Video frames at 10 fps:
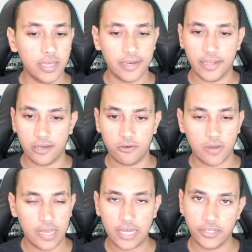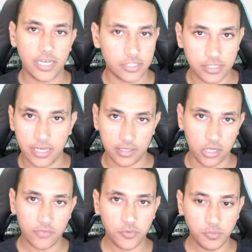Now, how do you actually get
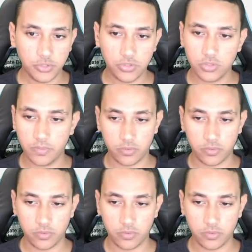clients from YouTube?